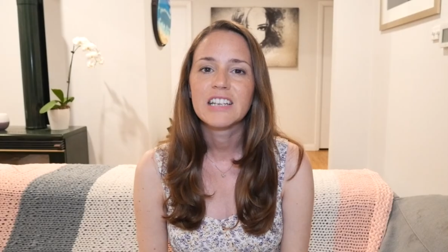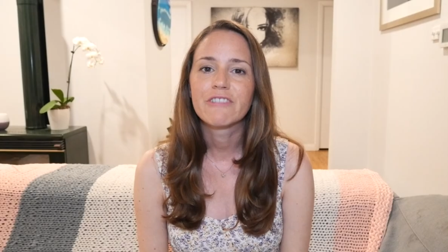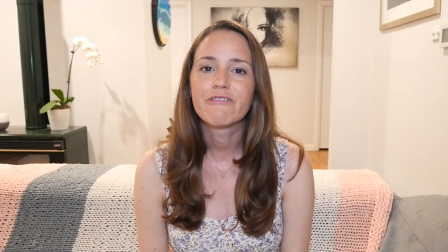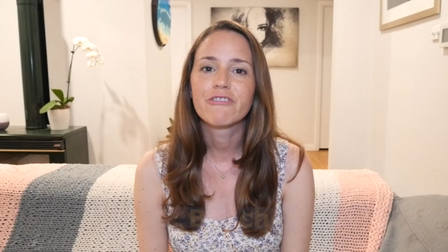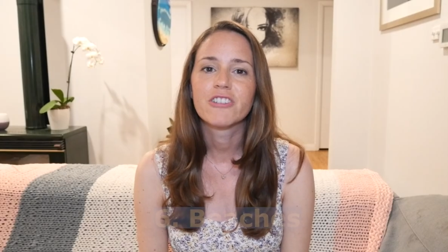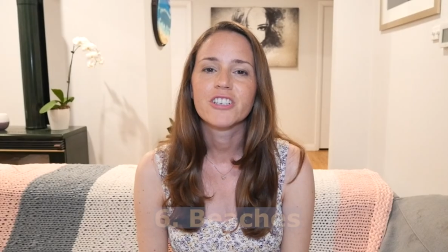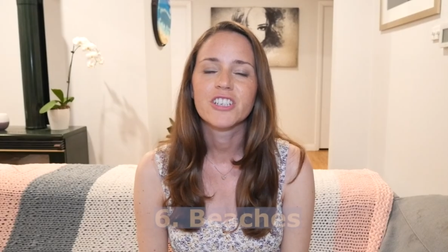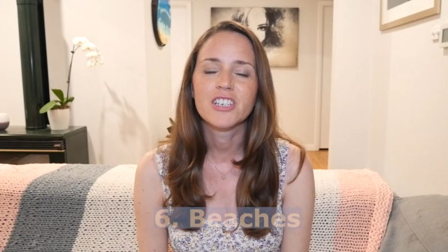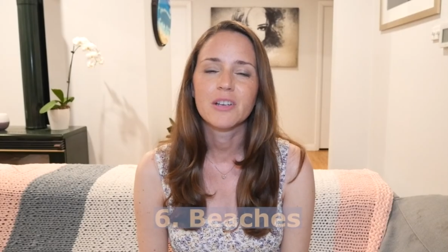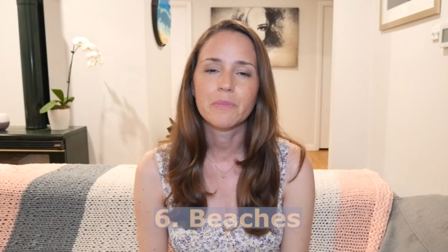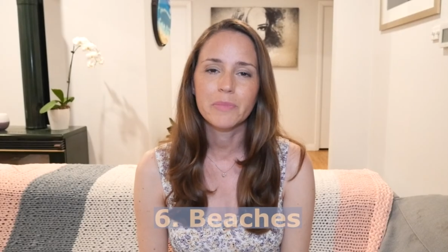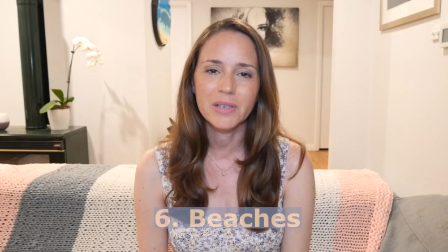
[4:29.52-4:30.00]

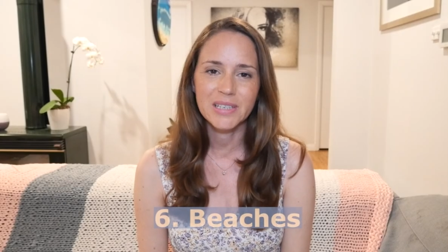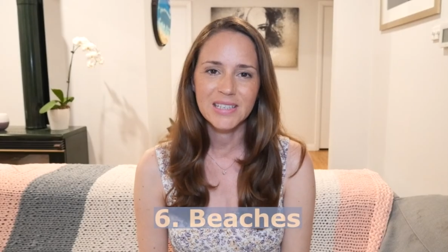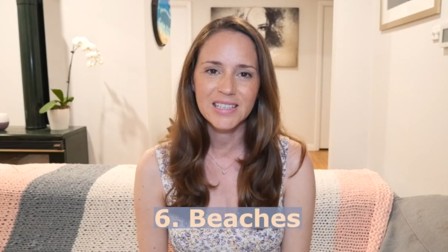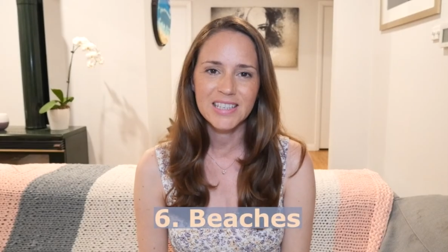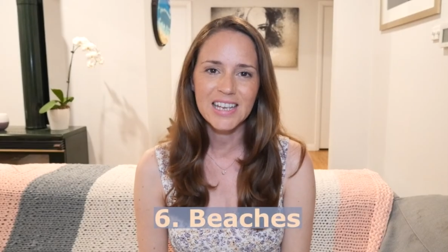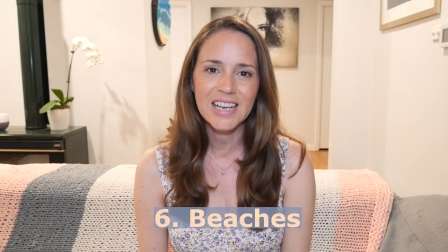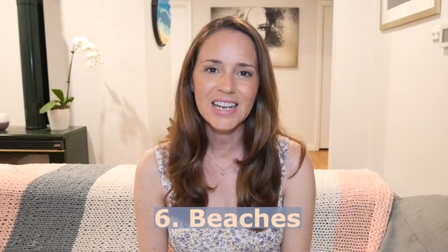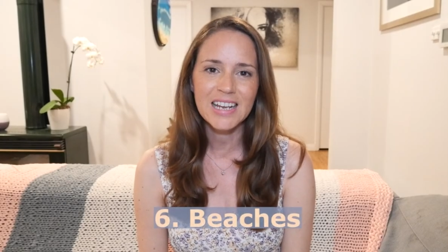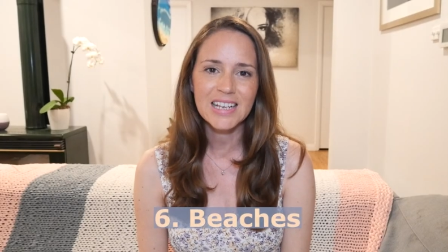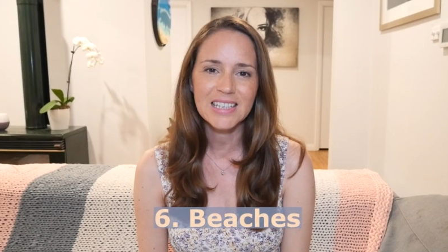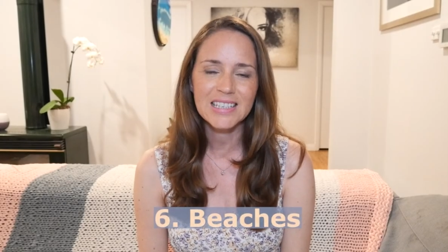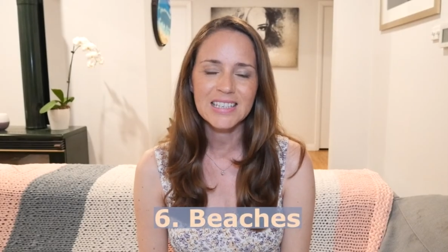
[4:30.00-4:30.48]
Difference number
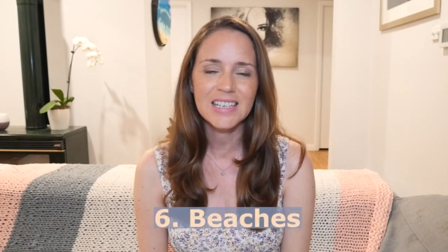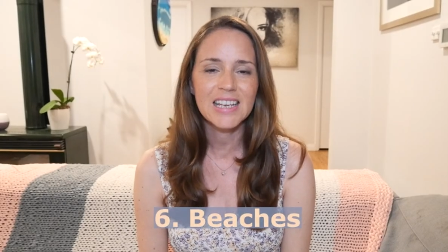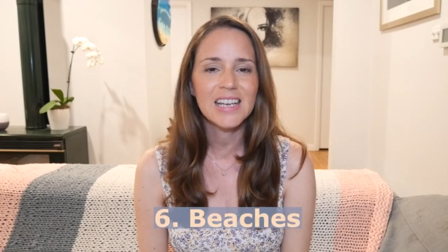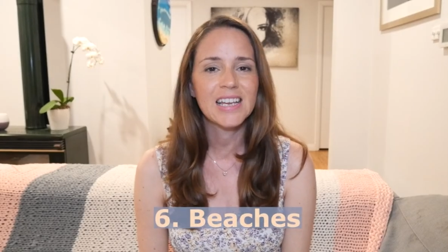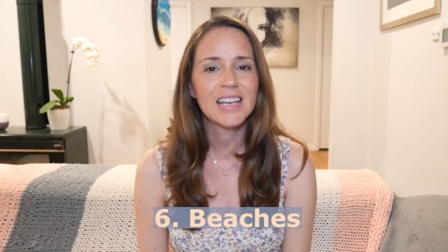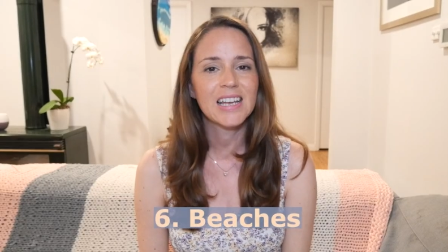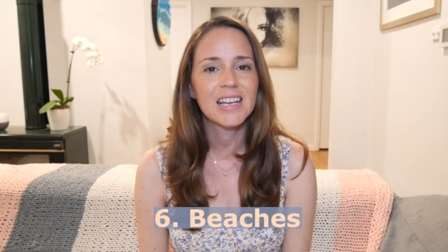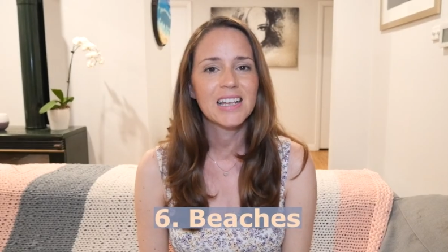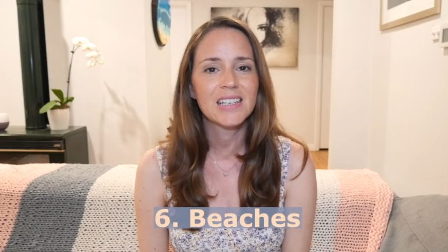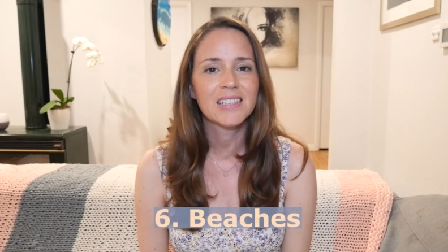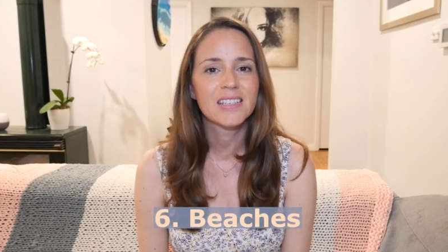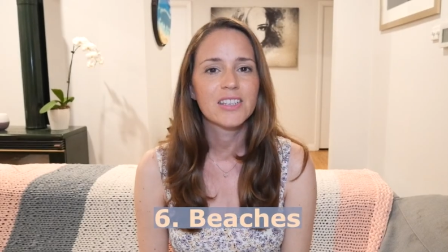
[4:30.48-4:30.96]
six
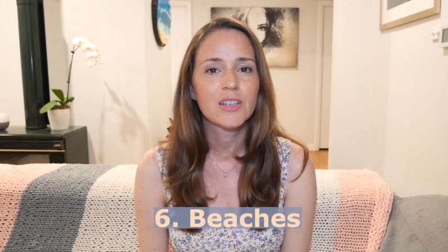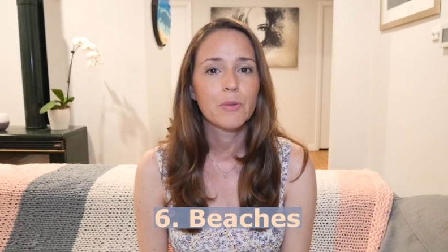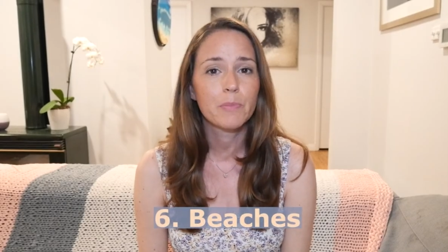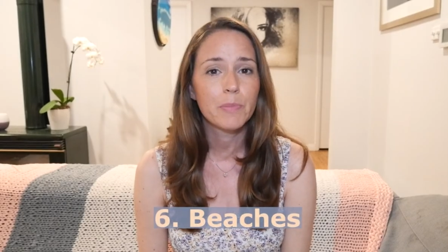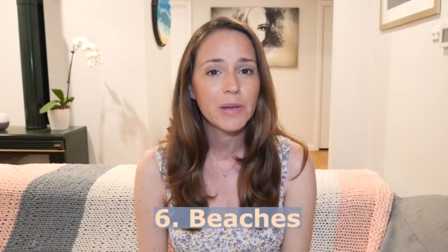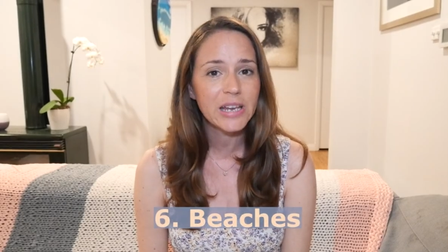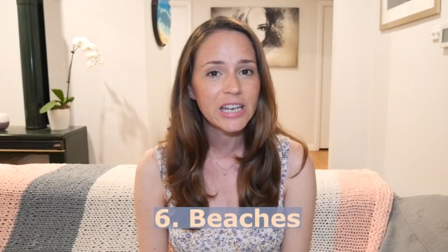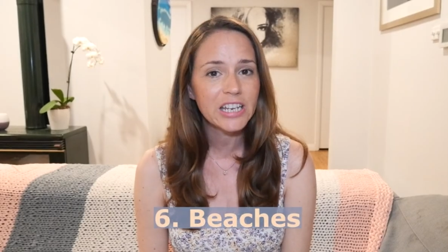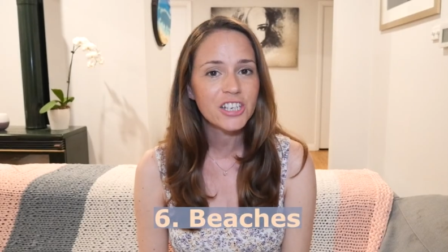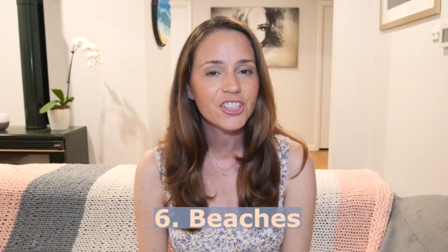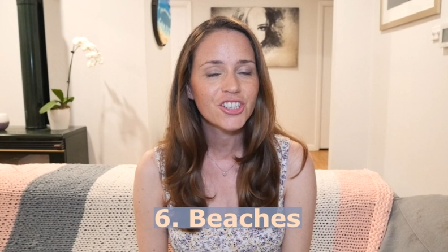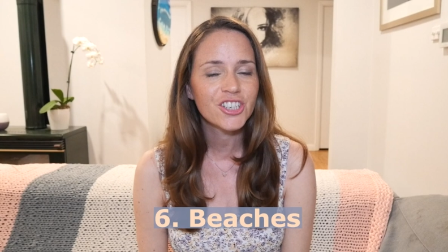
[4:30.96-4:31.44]
is the
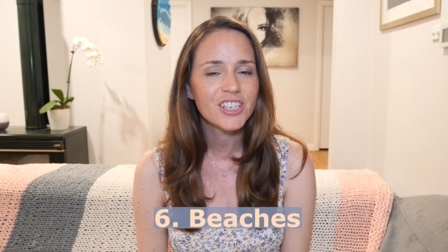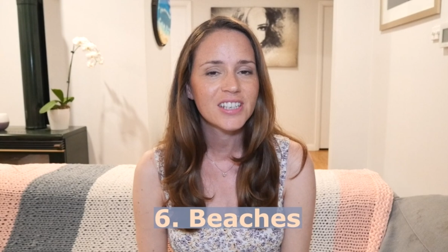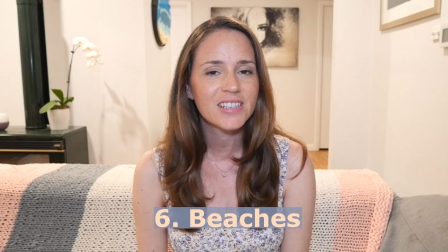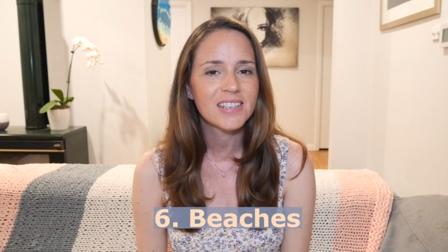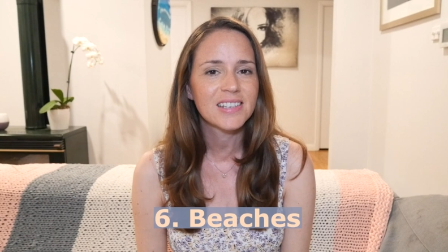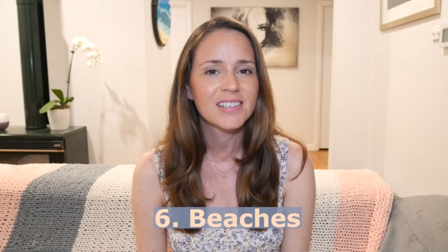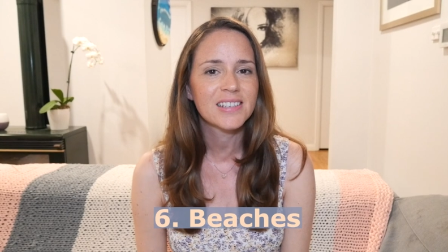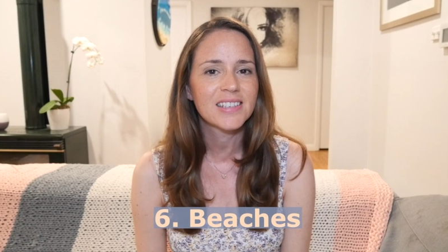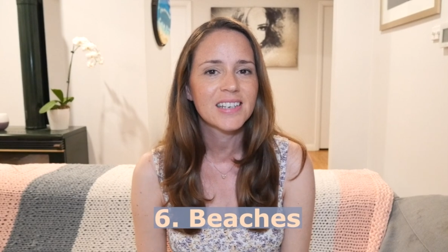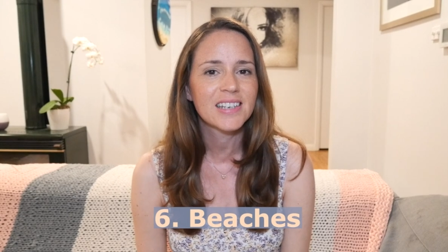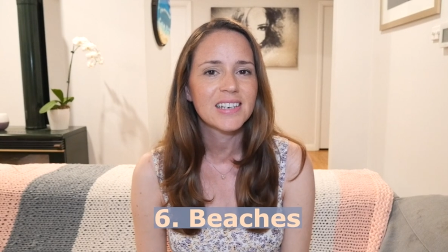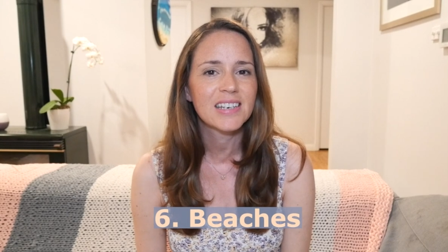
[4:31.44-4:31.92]
beaches
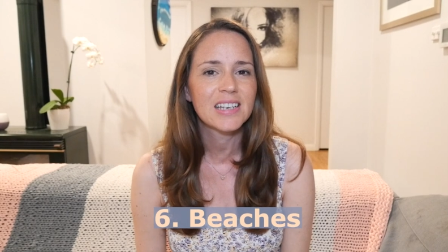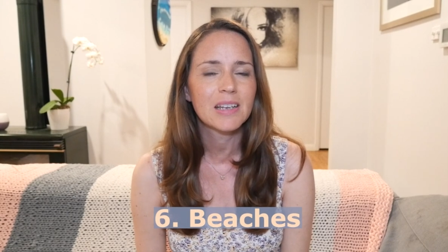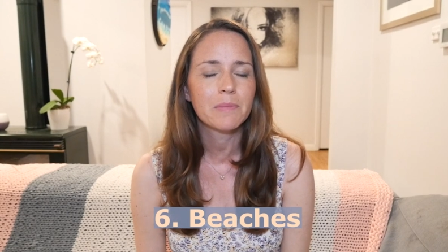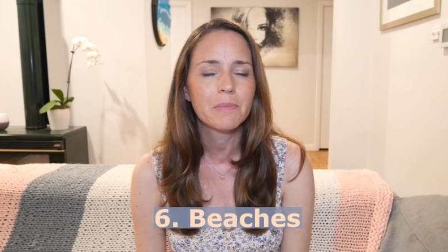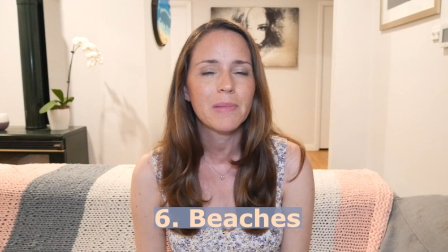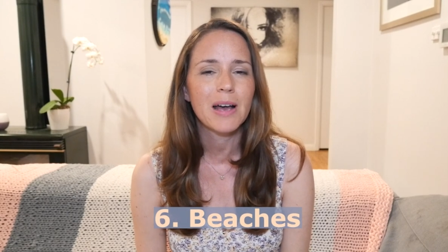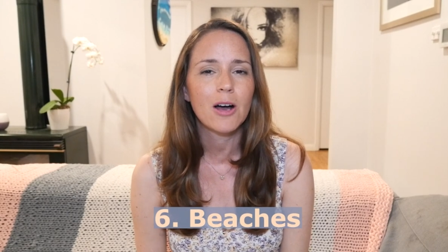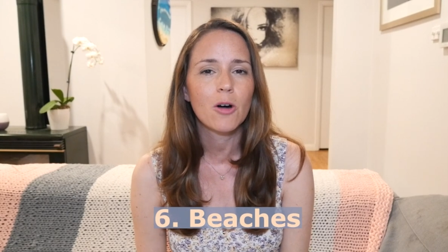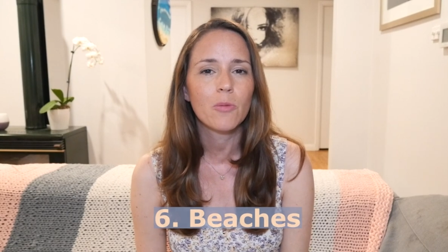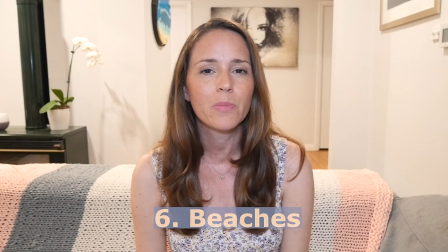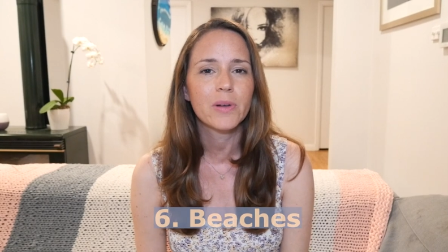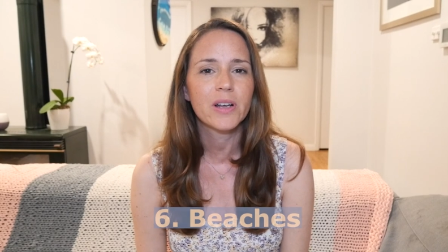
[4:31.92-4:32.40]
in Sydney and
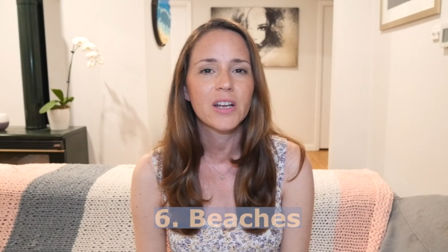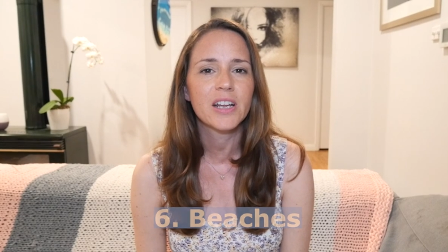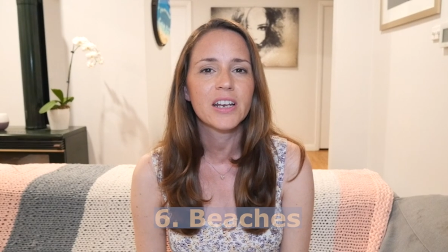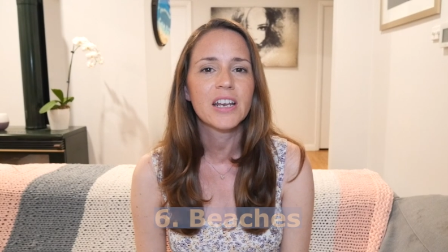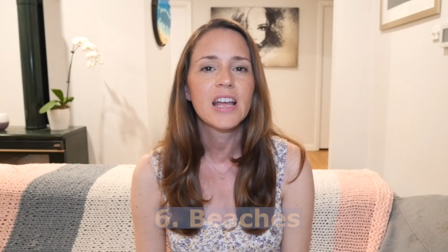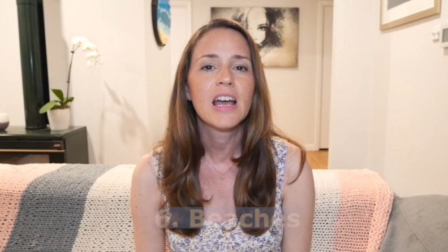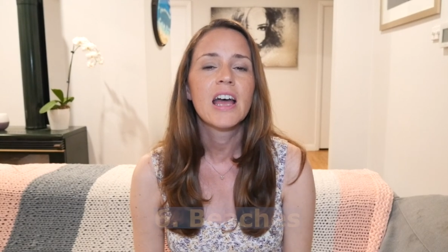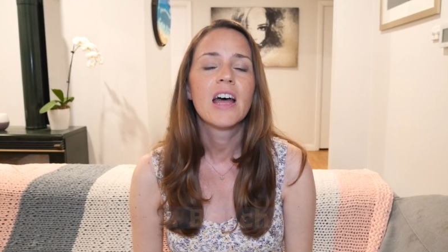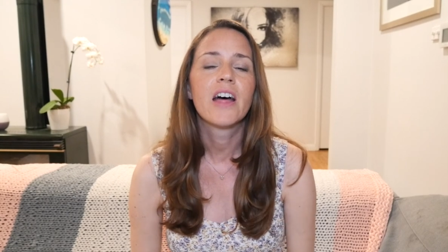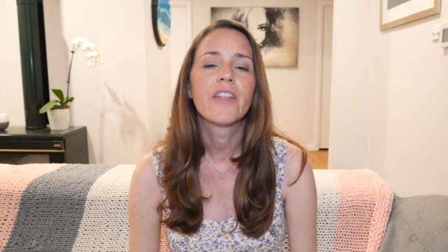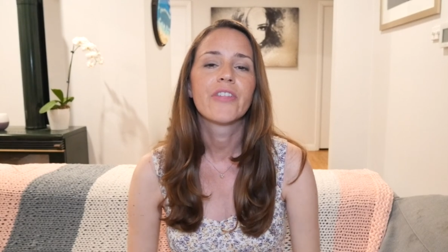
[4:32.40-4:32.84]
Melbourne.